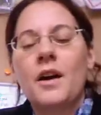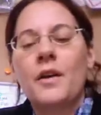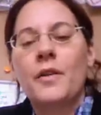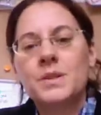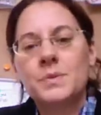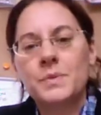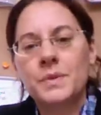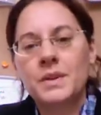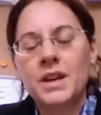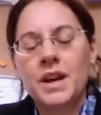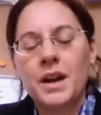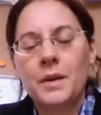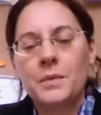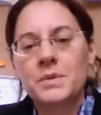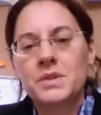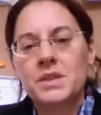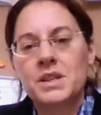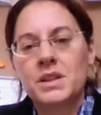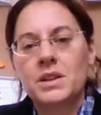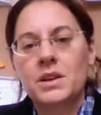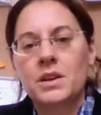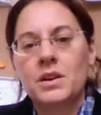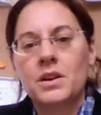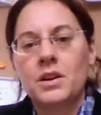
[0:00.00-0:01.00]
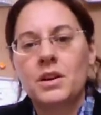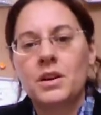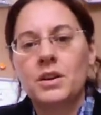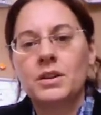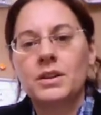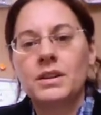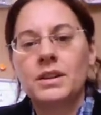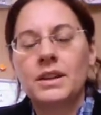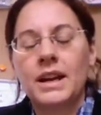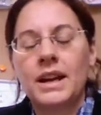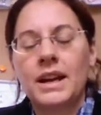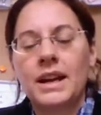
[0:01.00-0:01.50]
someone comes
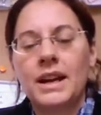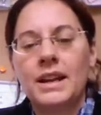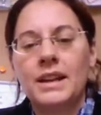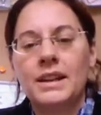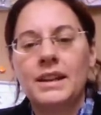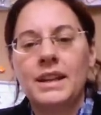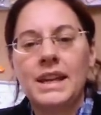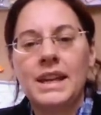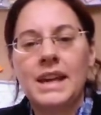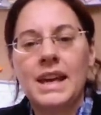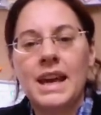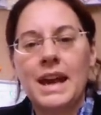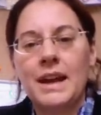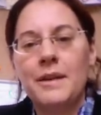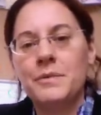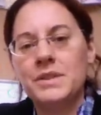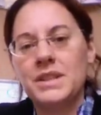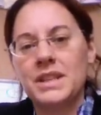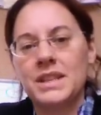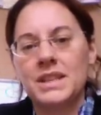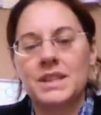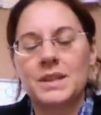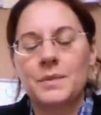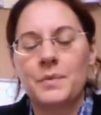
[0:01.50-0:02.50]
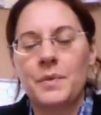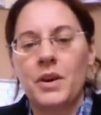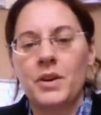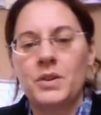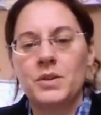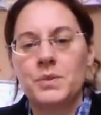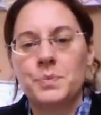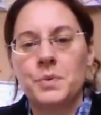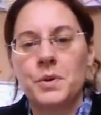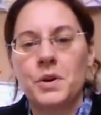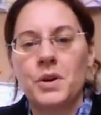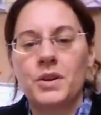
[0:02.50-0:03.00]
along and he empties the
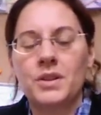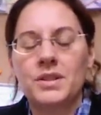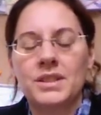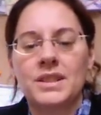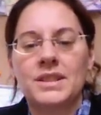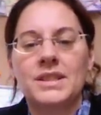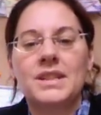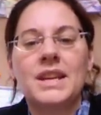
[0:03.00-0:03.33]
post box.